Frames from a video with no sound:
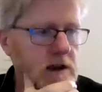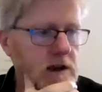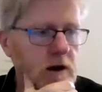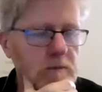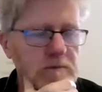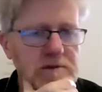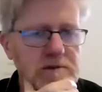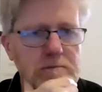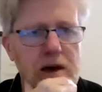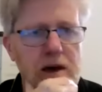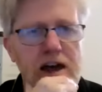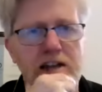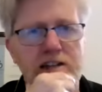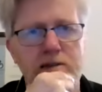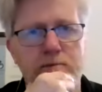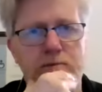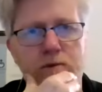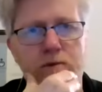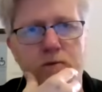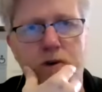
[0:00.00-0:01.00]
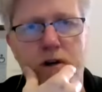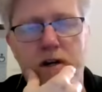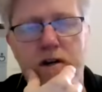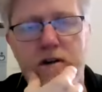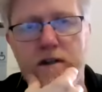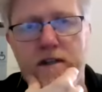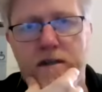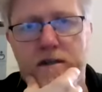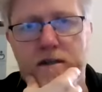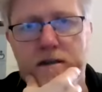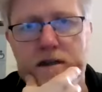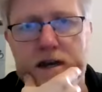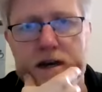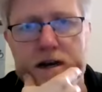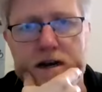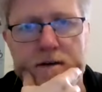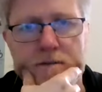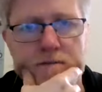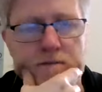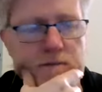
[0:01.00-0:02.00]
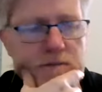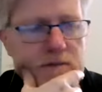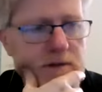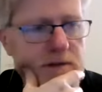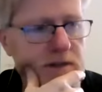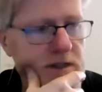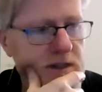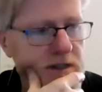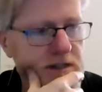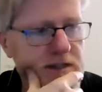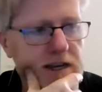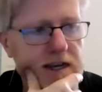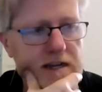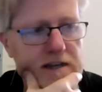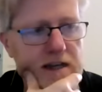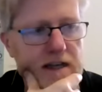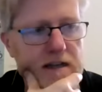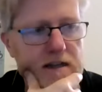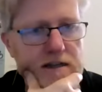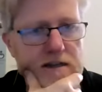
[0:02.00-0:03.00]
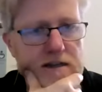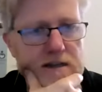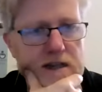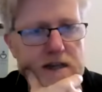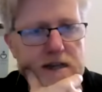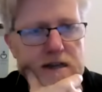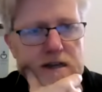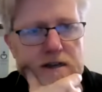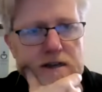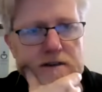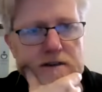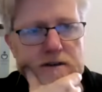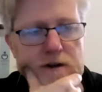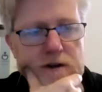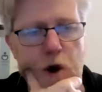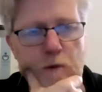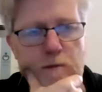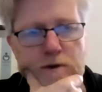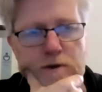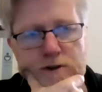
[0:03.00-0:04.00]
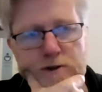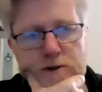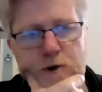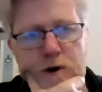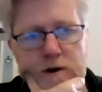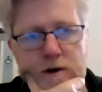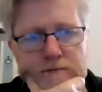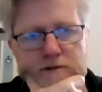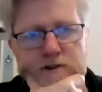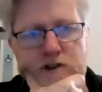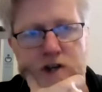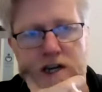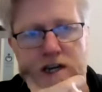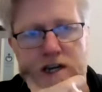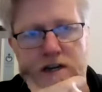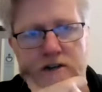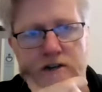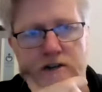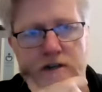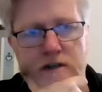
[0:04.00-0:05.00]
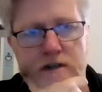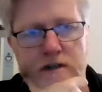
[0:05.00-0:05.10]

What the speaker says: helps management, whereas the psychedelics open the door for change.